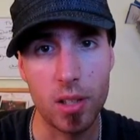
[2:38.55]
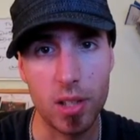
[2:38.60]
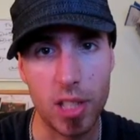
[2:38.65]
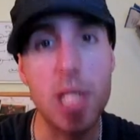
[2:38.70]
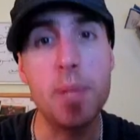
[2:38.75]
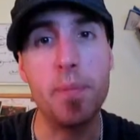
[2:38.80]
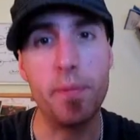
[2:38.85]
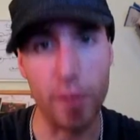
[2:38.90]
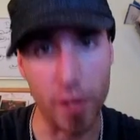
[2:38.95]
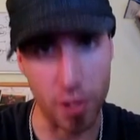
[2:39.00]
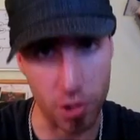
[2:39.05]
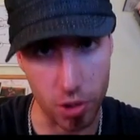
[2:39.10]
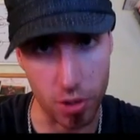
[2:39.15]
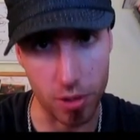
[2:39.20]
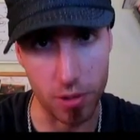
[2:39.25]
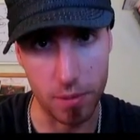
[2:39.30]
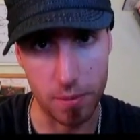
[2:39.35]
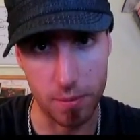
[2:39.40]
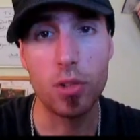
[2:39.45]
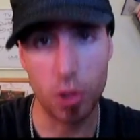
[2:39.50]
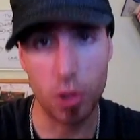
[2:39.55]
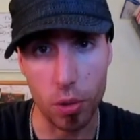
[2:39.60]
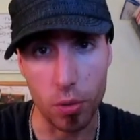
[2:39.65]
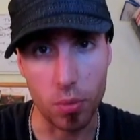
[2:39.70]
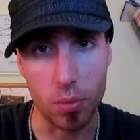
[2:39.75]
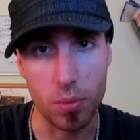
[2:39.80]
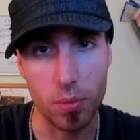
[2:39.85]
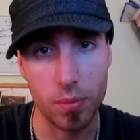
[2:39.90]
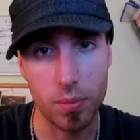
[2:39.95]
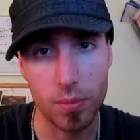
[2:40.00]
keep fishing.
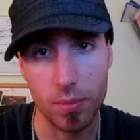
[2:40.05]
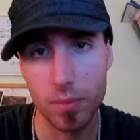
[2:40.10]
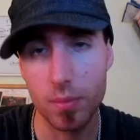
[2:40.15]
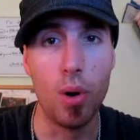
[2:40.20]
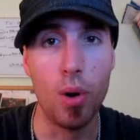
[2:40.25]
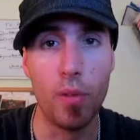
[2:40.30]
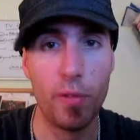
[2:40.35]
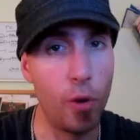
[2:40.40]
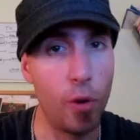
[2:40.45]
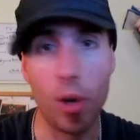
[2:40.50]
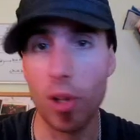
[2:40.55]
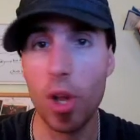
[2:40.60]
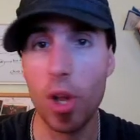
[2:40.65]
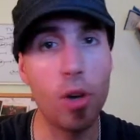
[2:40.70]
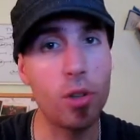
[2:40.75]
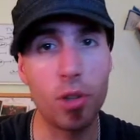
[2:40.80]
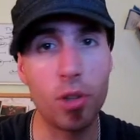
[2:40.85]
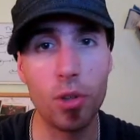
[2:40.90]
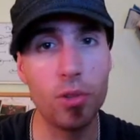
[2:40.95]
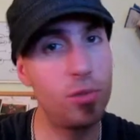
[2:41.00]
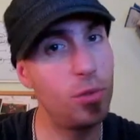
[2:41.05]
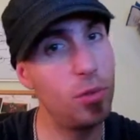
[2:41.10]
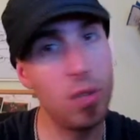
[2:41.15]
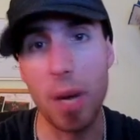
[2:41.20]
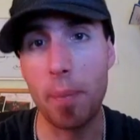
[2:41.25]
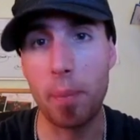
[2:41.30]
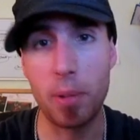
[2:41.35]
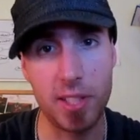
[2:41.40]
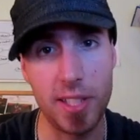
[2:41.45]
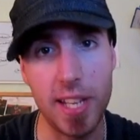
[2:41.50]
Two, four locos do
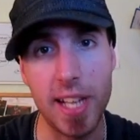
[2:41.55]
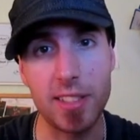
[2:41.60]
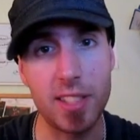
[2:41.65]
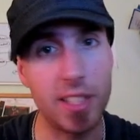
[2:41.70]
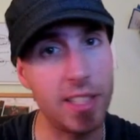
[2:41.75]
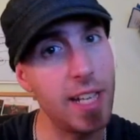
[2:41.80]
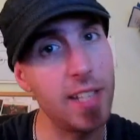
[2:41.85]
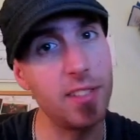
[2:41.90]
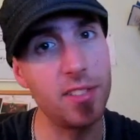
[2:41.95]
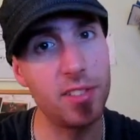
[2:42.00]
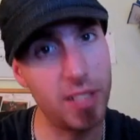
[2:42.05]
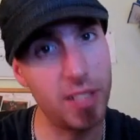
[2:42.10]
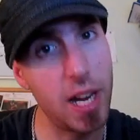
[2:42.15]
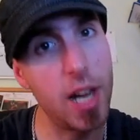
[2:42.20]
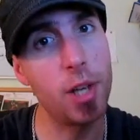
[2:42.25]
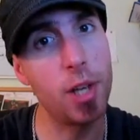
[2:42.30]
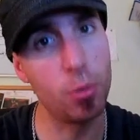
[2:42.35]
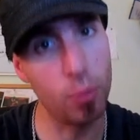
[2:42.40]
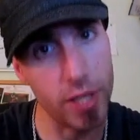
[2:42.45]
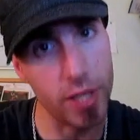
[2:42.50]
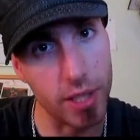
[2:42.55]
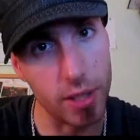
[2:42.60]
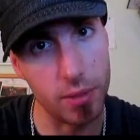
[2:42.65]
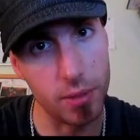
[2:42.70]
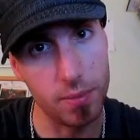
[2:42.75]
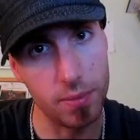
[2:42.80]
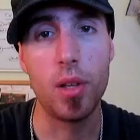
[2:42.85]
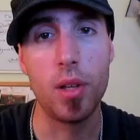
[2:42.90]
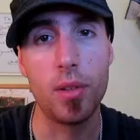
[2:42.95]
not protect against gonorrhea.